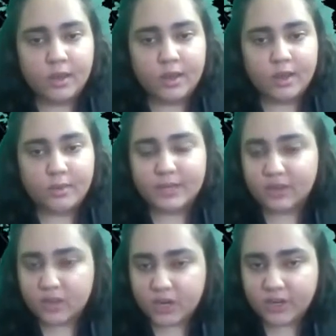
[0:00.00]
But
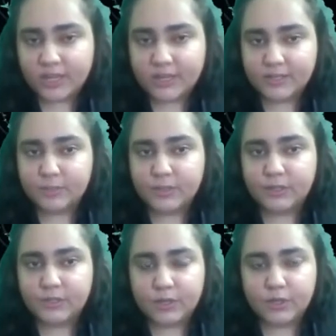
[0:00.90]
in our case,
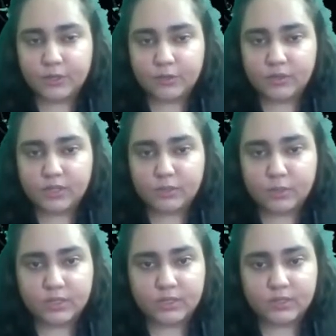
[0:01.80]
because our neural
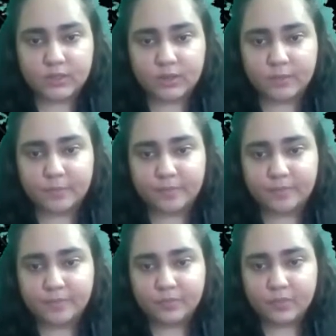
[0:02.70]
network is
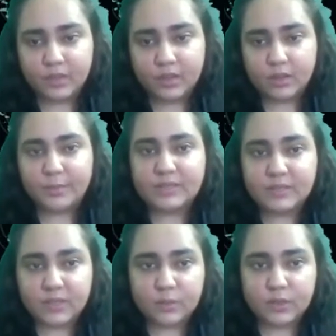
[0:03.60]
a
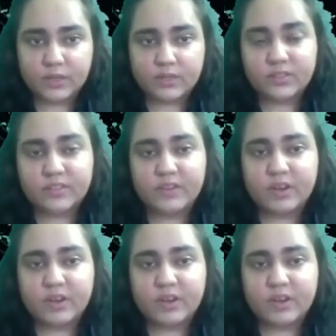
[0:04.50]
basic one, this is a very